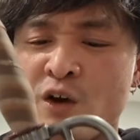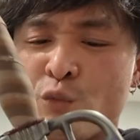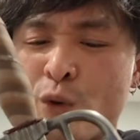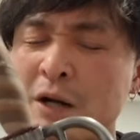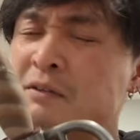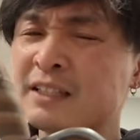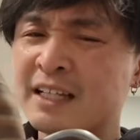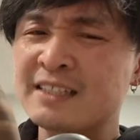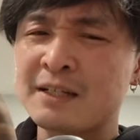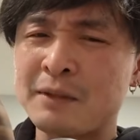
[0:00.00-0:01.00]
When is the
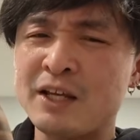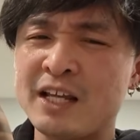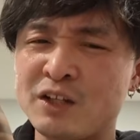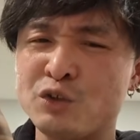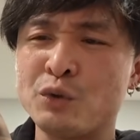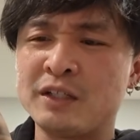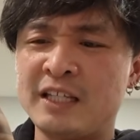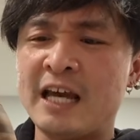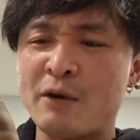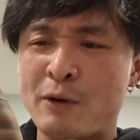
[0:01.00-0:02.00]
next time that you're going to do a
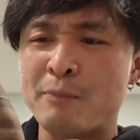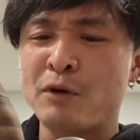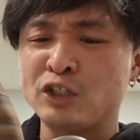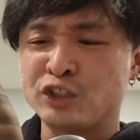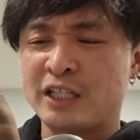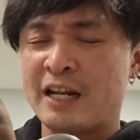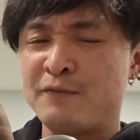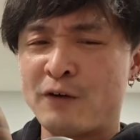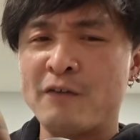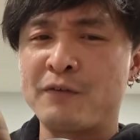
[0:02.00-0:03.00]
DIY project that
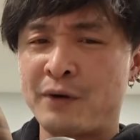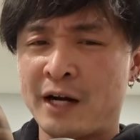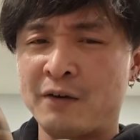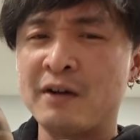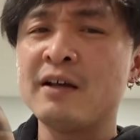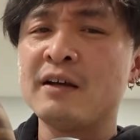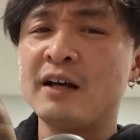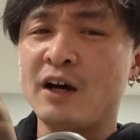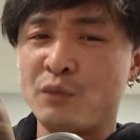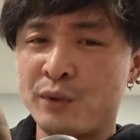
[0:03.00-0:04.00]
involves around
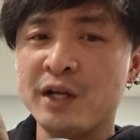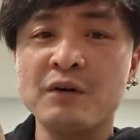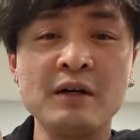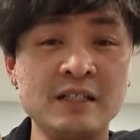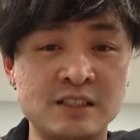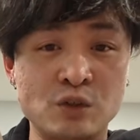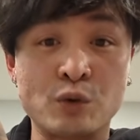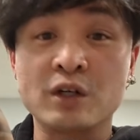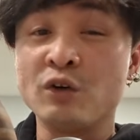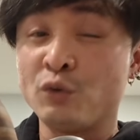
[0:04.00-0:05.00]
a real
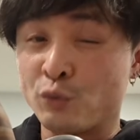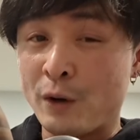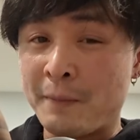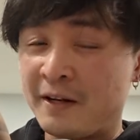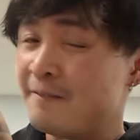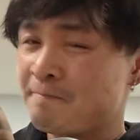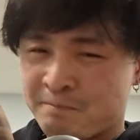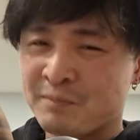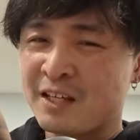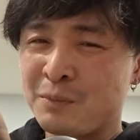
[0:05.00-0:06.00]
historical weapon?
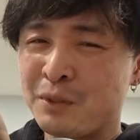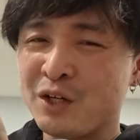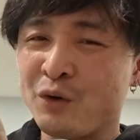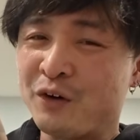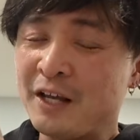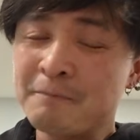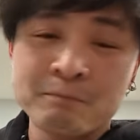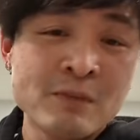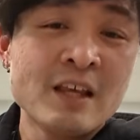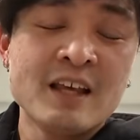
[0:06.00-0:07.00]
Pretty cool, eh?
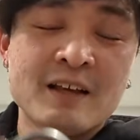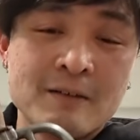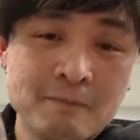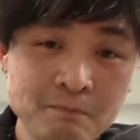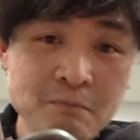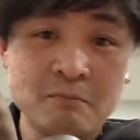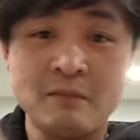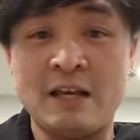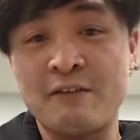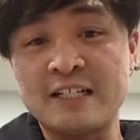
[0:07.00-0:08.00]

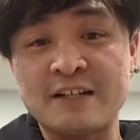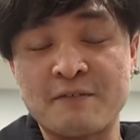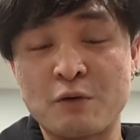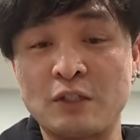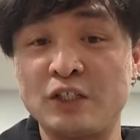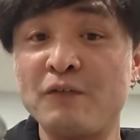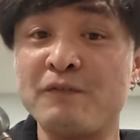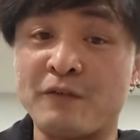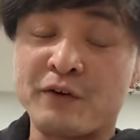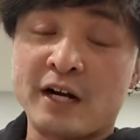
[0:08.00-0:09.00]
If you guys have any questions,
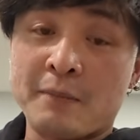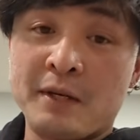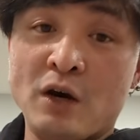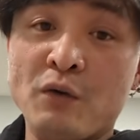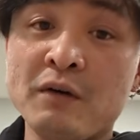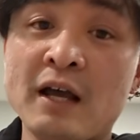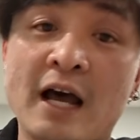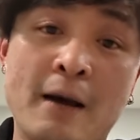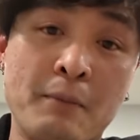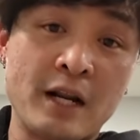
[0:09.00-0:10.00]
feel free to let me know.
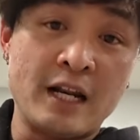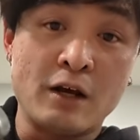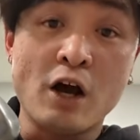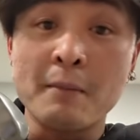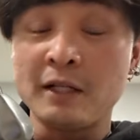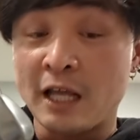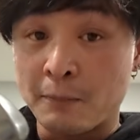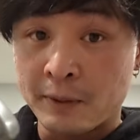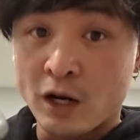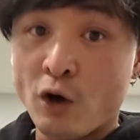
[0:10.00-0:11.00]
Put it in the comment
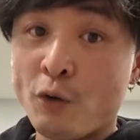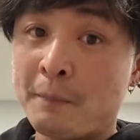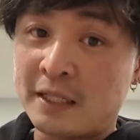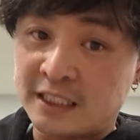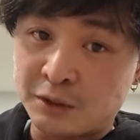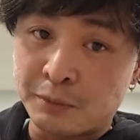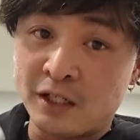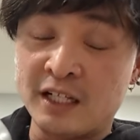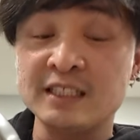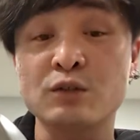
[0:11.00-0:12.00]
down below, message me
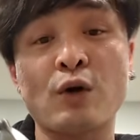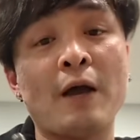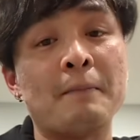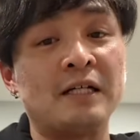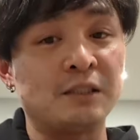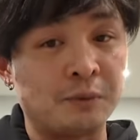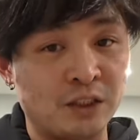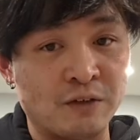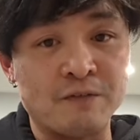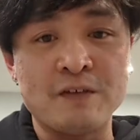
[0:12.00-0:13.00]
on Instagram,
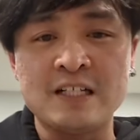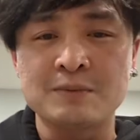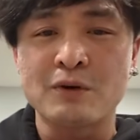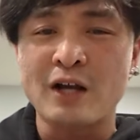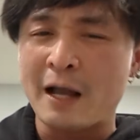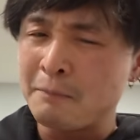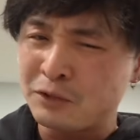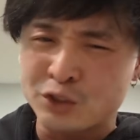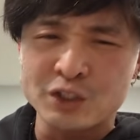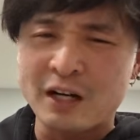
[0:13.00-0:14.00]
message me on Facebook. I'm
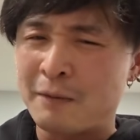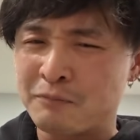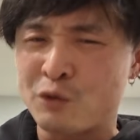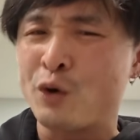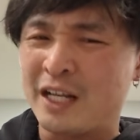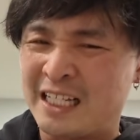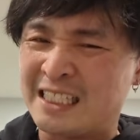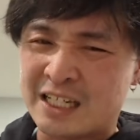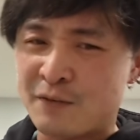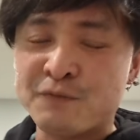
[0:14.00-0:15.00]
sure I'm quite
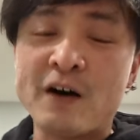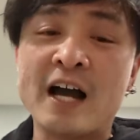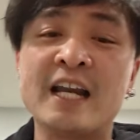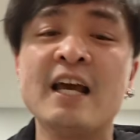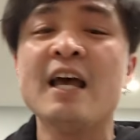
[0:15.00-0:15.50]
easy to find.